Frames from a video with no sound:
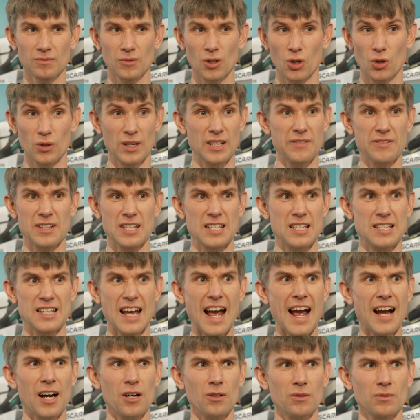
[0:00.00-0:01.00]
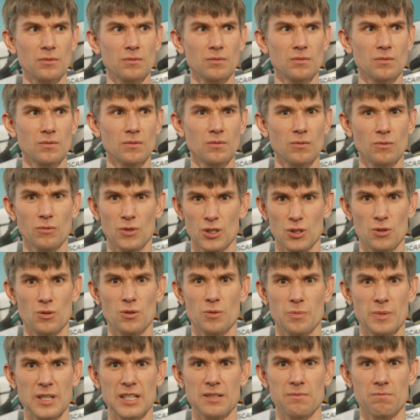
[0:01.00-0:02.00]
or even down, which would
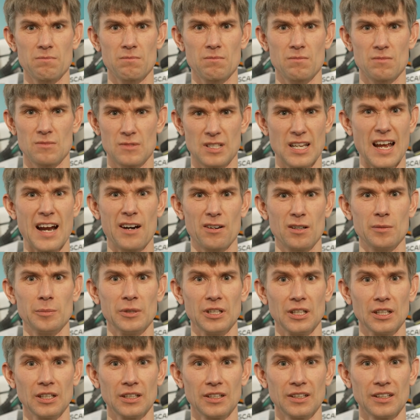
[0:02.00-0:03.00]
be terrible.